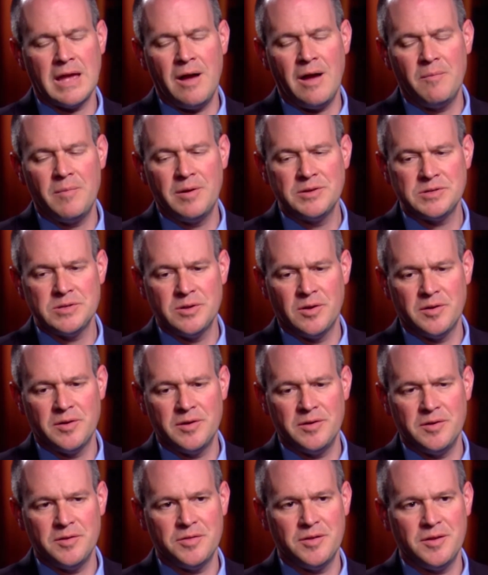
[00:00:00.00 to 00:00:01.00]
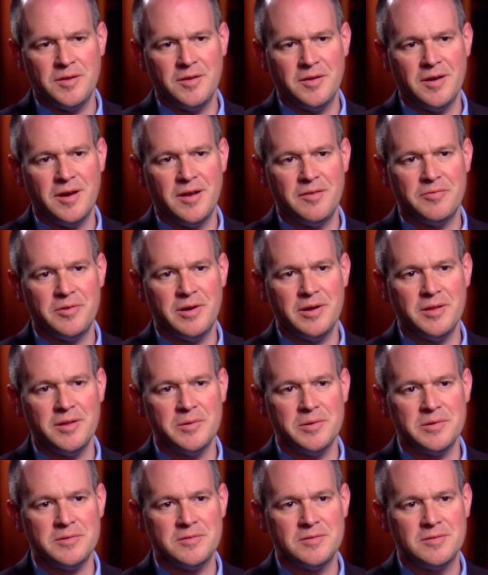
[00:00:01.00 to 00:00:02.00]
How much longer do you think you're going to have Ray
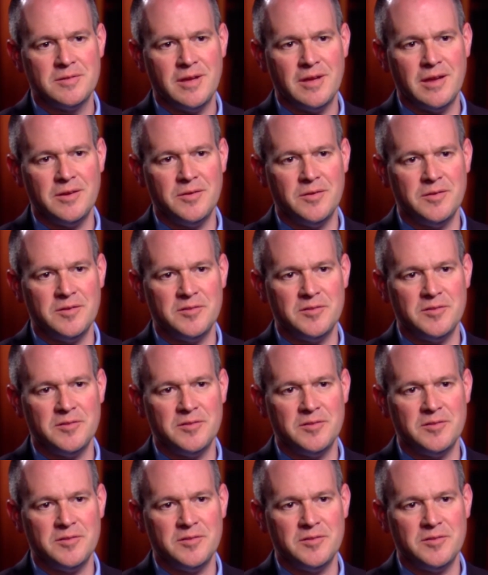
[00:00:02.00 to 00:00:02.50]
Lewis at your